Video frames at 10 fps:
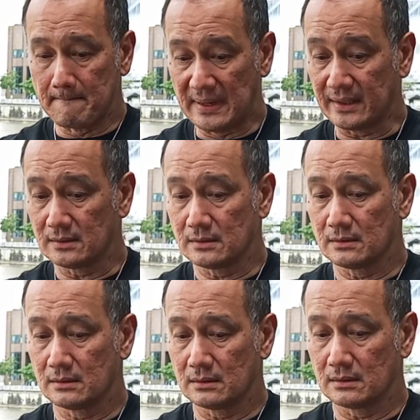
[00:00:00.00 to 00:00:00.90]
But
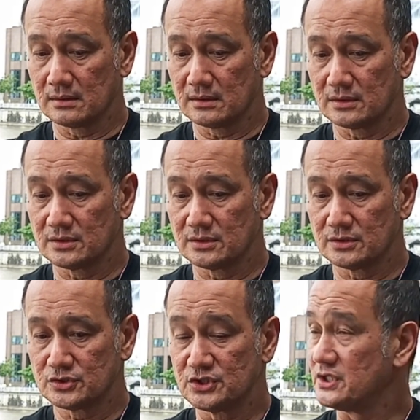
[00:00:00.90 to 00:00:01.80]

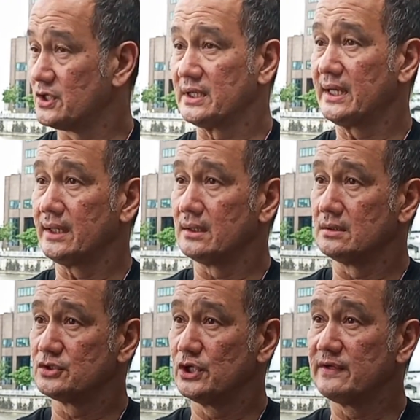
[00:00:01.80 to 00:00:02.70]
she did not die.
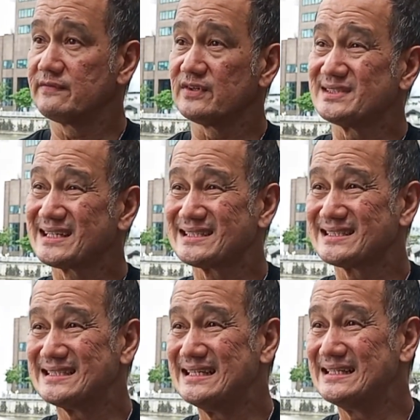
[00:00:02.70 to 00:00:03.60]
She lived for
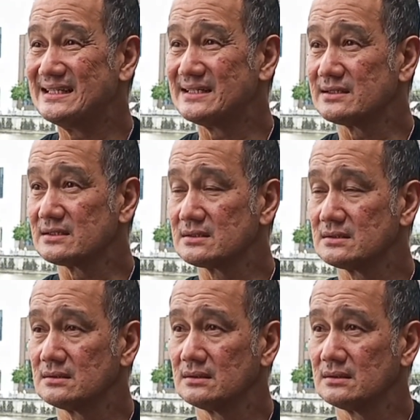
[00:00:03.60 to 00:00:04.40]
16 years.